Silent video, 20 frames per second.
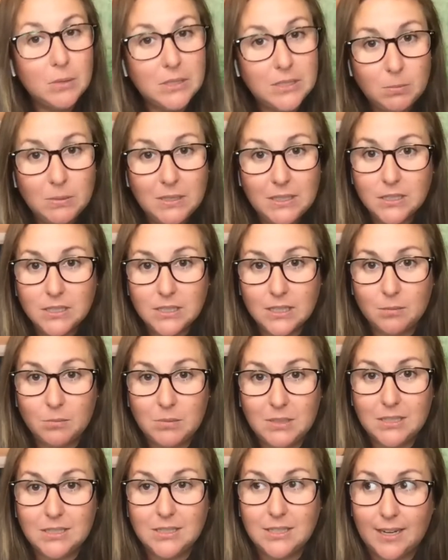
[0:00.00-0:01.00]
But to me, that's going to
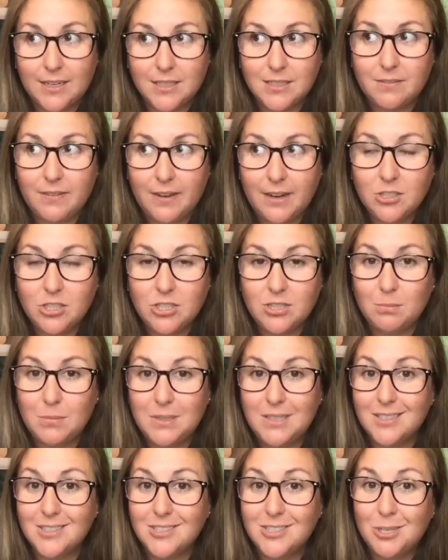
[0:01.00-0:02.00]
be a satisfaction
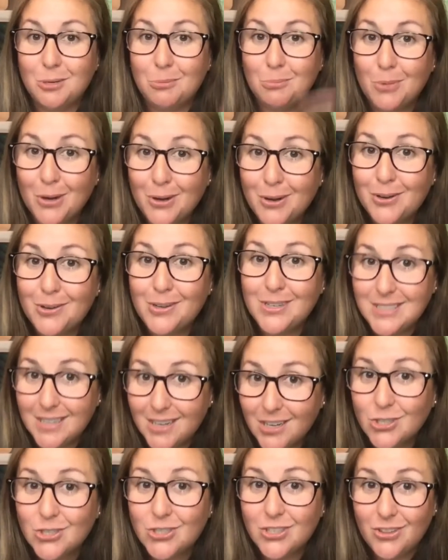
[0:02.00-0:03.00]
because tomorrow is
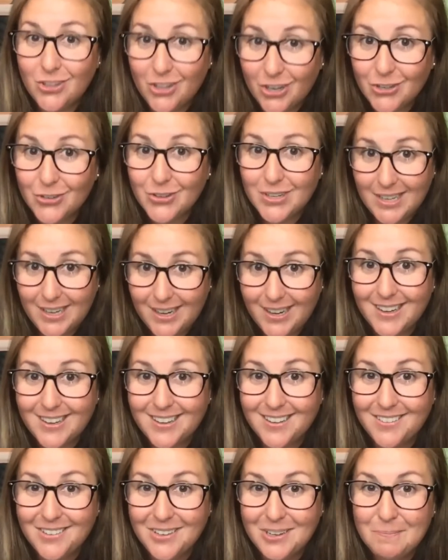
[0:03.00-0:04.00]
actually laundry
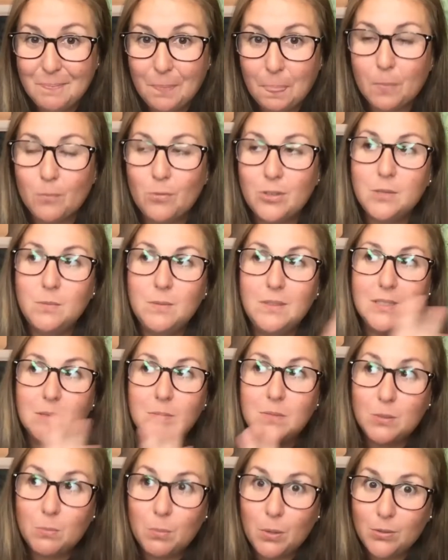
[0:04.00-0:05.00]
day, which means
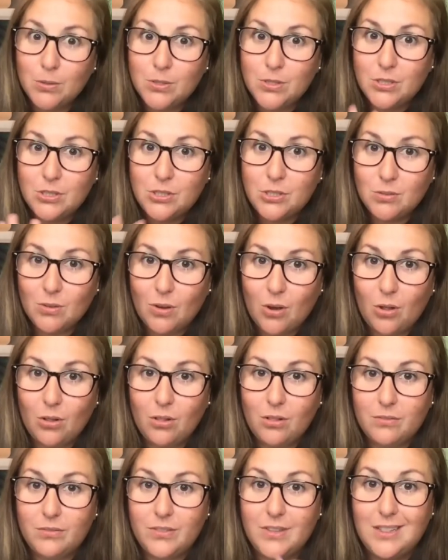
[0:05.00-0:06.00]
I'm supposed to do
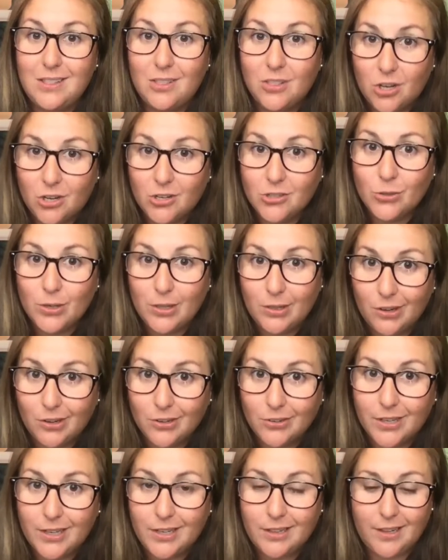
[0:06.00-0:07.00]
all of the laundry,
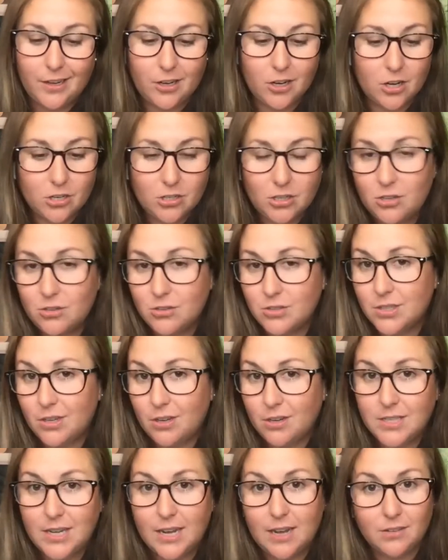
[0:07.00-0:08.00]
like our clothes
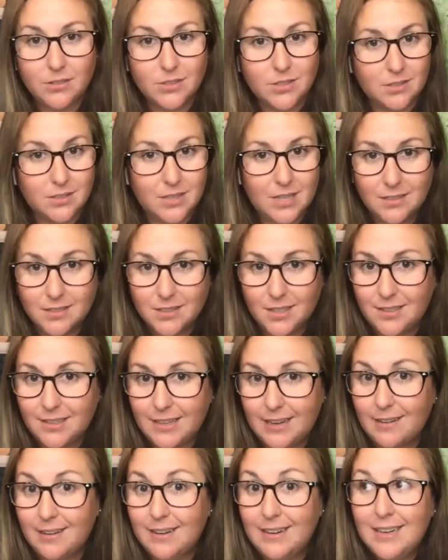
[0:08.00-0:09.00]
and our towels and things like
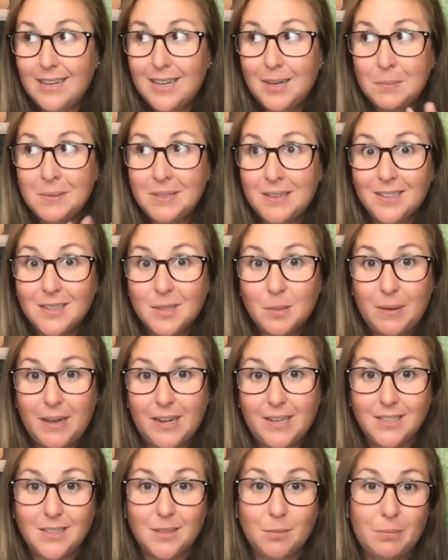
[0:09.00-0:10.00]
that, and not the
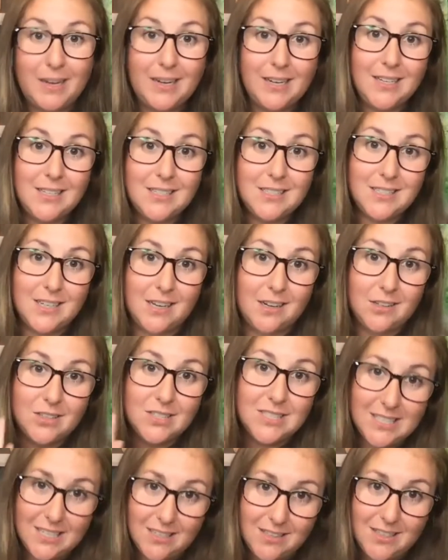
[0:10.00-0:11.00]
bedding. The bedding gets done
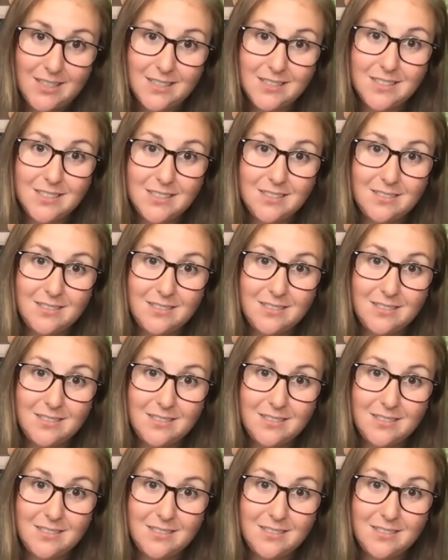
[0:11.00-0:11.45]
on Sundays.